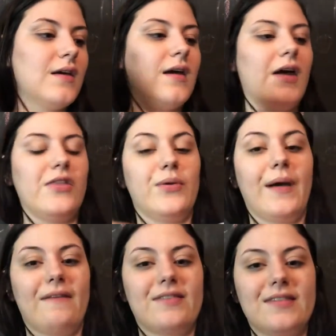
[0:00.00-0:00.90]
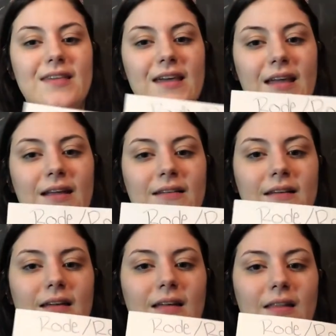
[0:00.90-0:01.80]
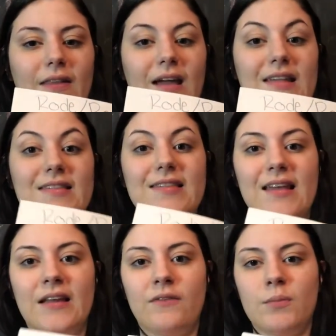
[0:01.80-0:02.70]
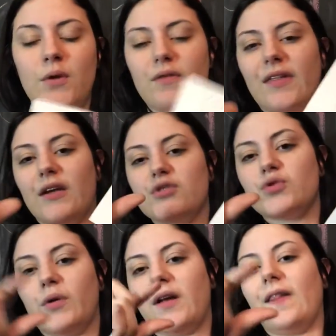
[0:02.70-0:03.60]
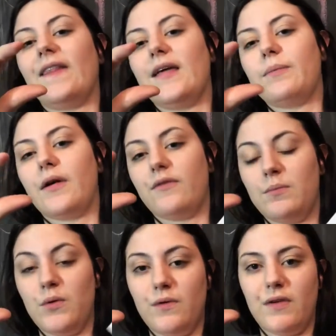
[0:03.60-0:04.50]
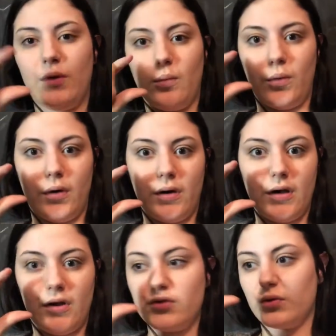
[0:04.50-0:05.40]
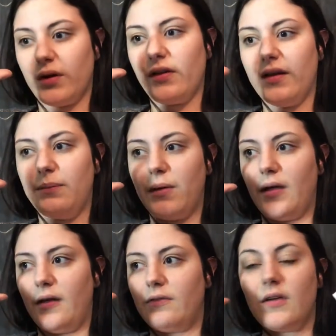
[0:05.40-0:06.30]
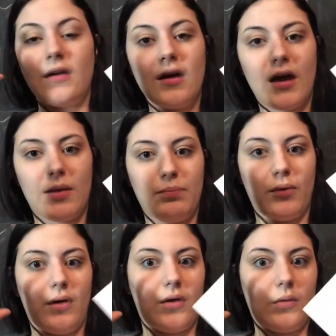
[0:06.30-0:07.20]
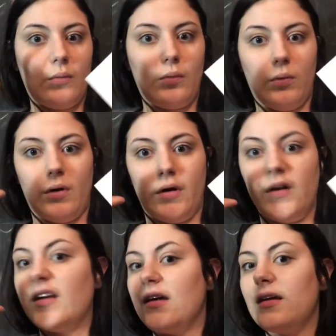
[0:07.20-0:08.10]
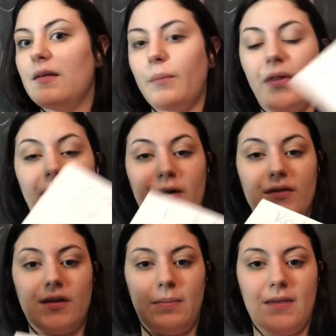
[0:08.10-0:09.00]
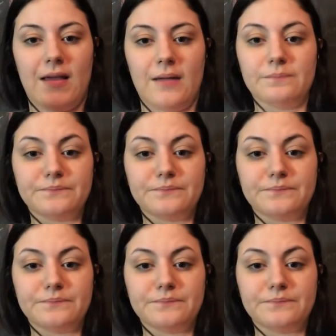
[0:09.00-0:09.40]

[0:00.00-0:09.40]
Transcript: And you have scene, like a scene of a movie, like a short clip of a movie or a short clip of a book or play or something,